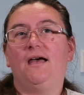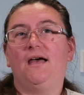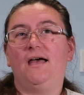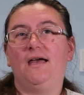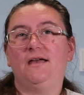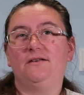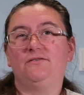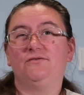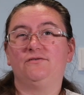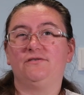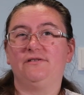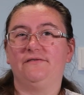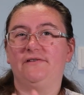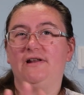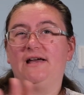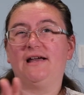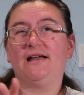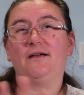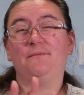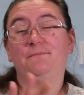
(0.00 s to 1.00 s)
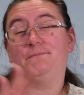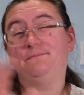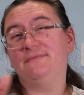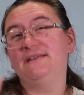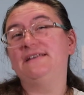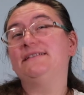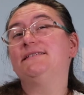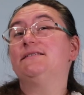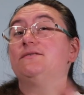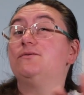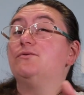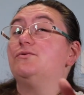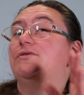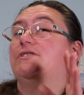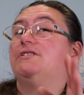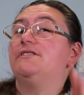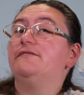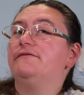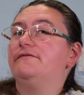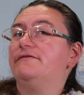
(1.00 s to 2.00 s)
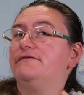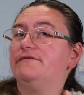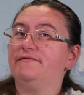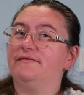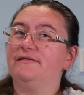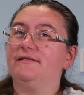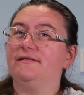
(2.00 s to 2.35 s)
sort of like this sort of